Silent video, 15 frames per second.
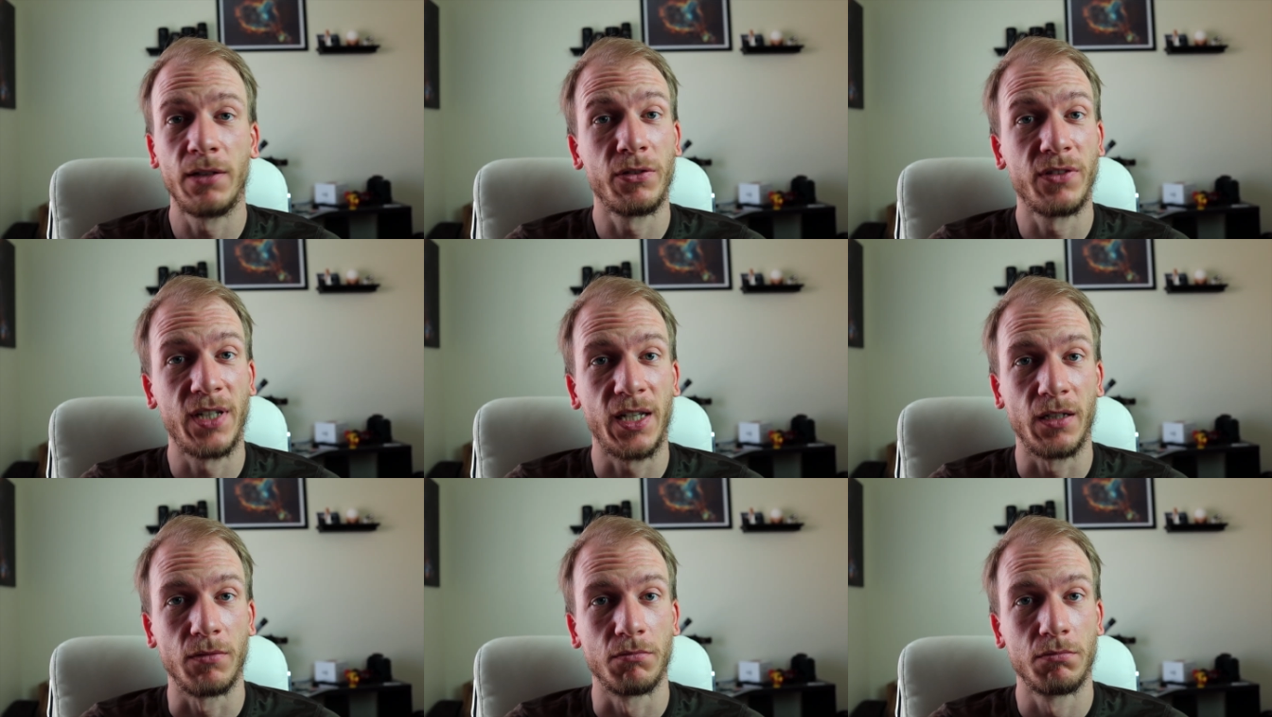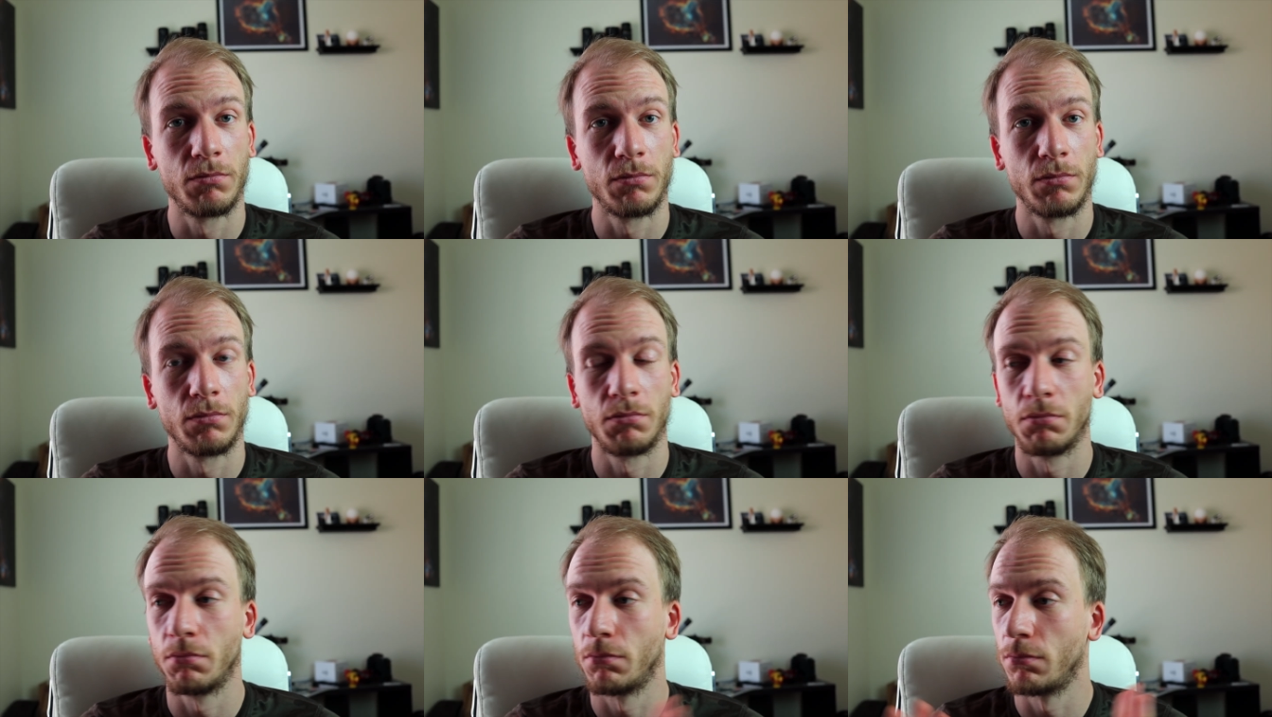out of 10.
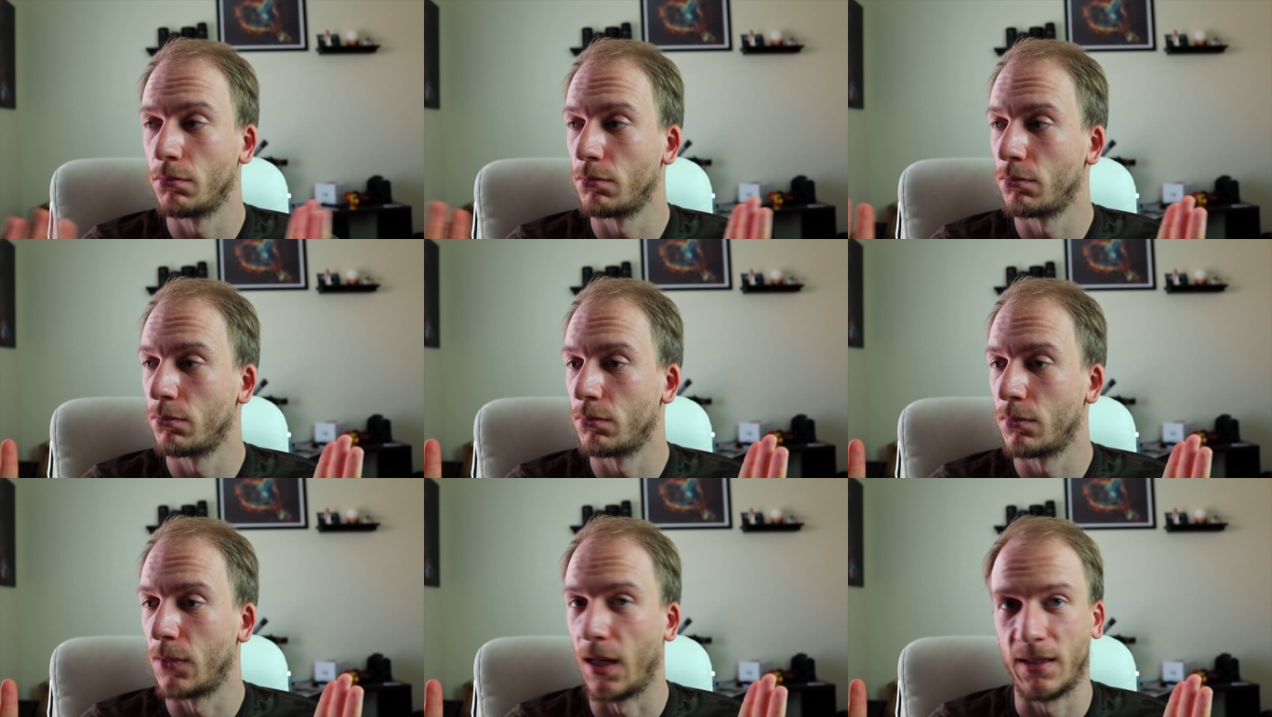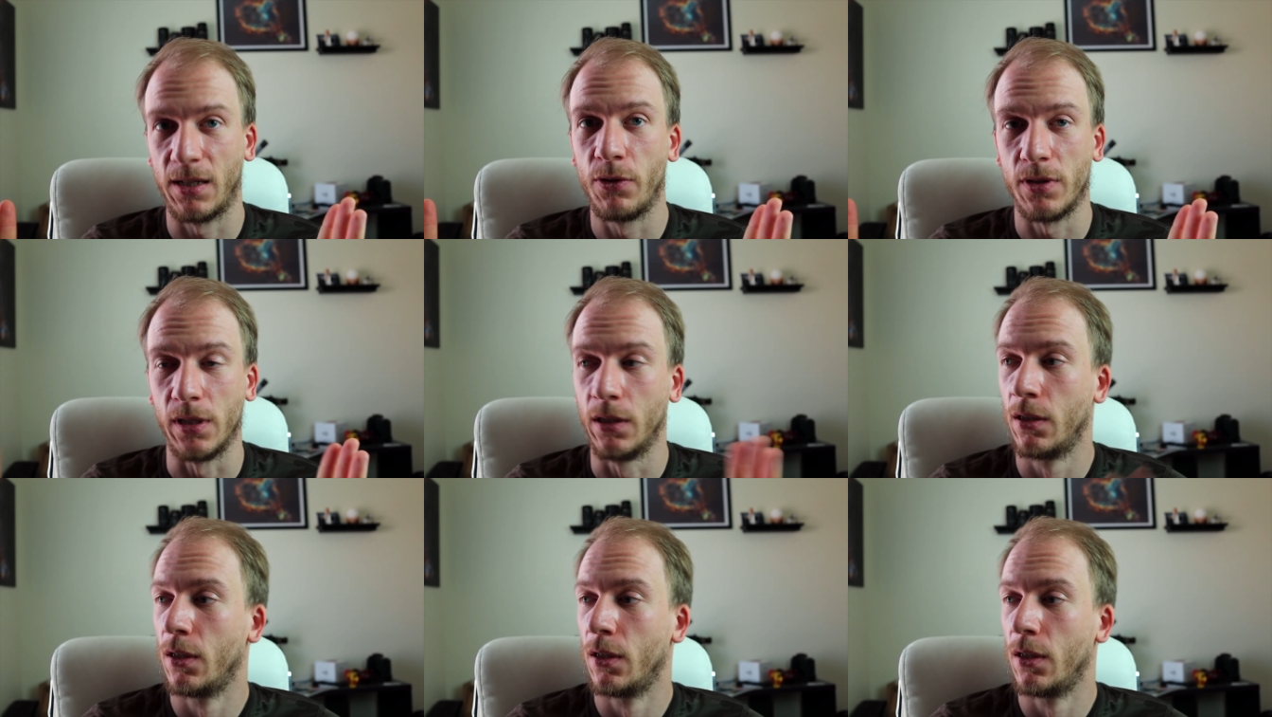Like, seriously,